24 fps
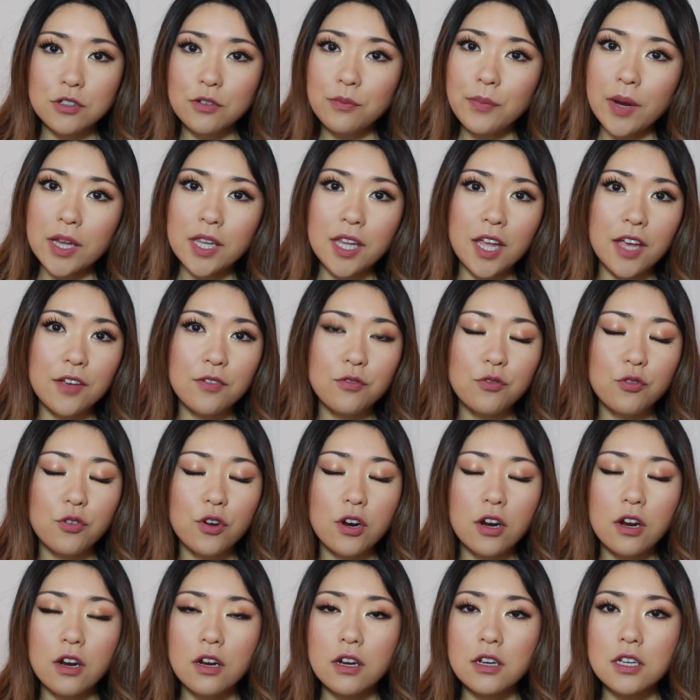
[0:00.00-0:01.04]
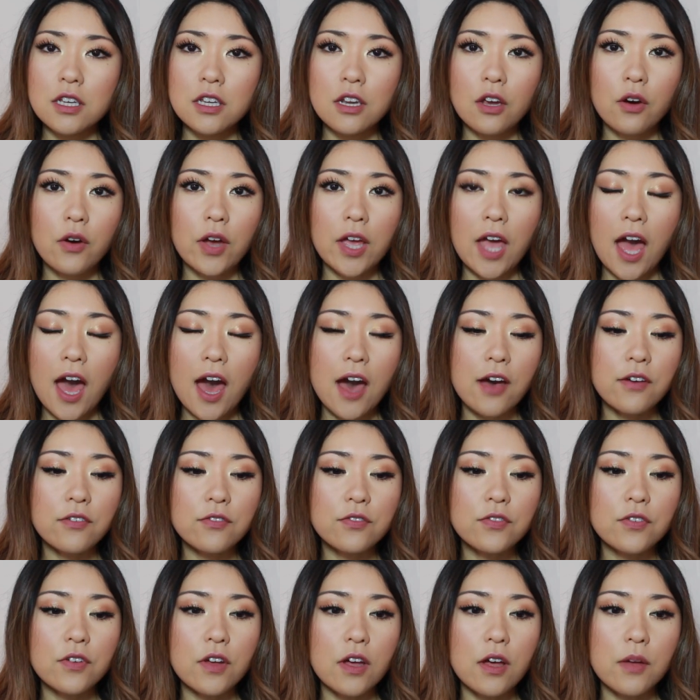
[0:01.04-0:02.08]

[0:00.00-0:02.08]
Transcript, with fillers: of my life where, you know, I have